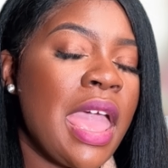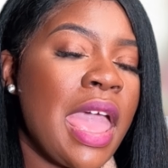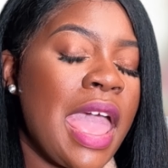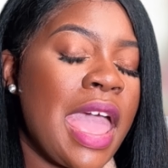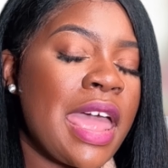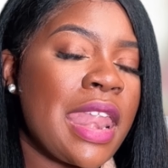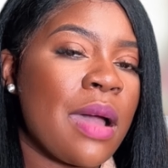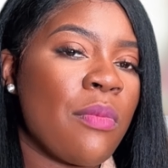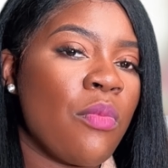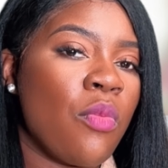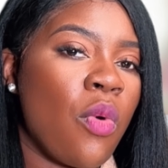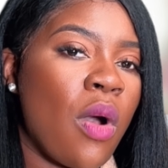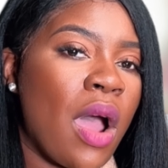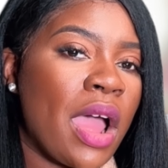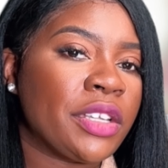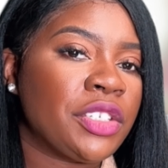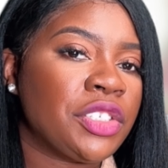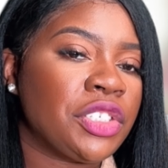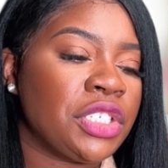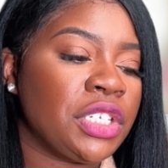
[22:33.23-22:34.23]
And I'm
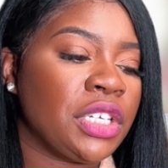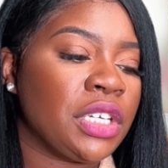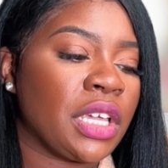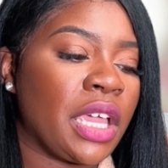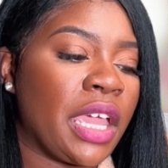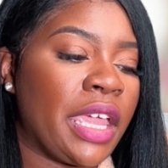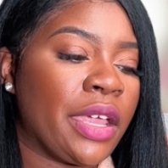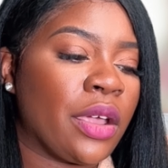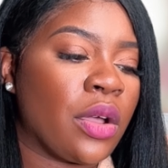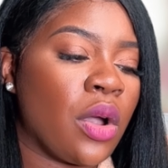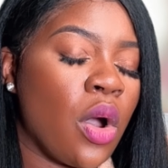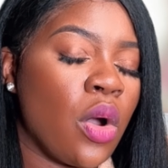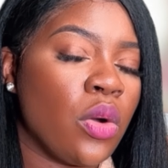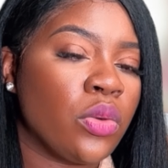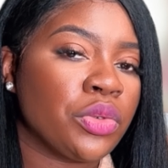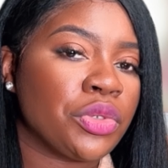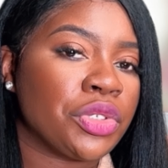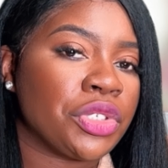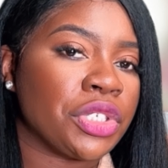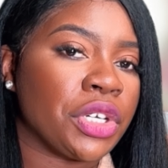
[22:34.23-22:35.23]
watching a
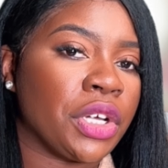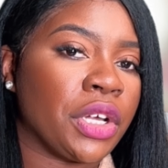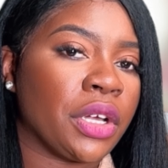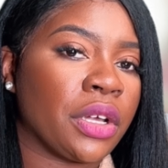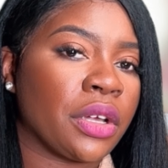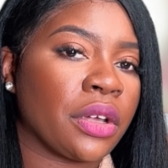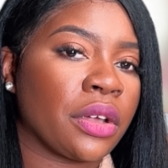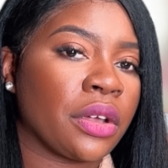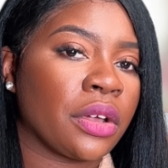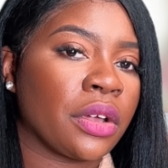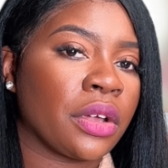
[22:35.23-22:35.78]
culture